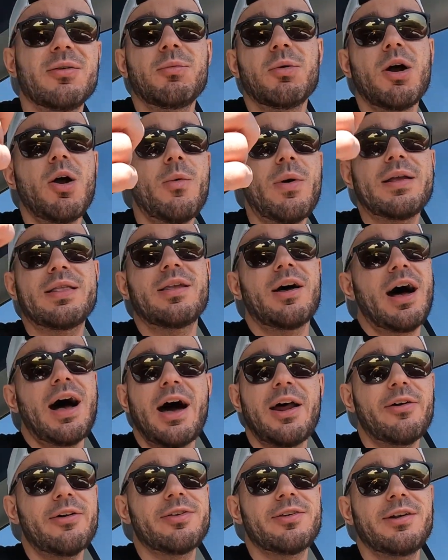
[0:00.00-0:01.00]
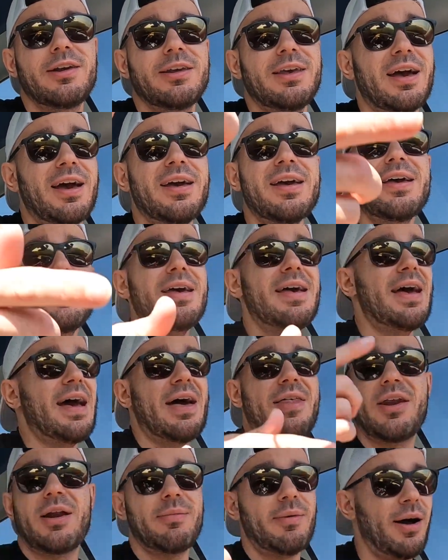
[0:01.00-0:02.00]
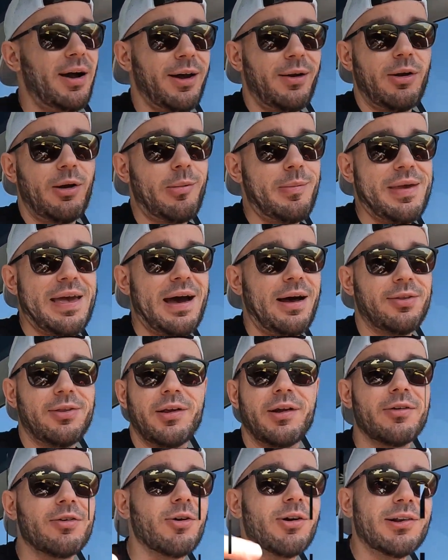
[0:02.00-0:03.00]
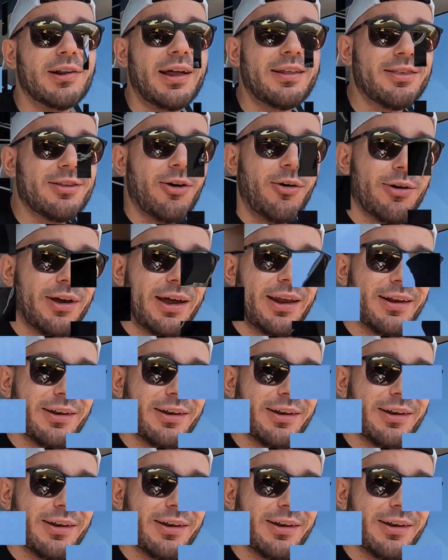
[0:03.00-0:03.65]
the more I wait, the hotter it's gonna get, and then I'm not gonna want to be out there. So let's go get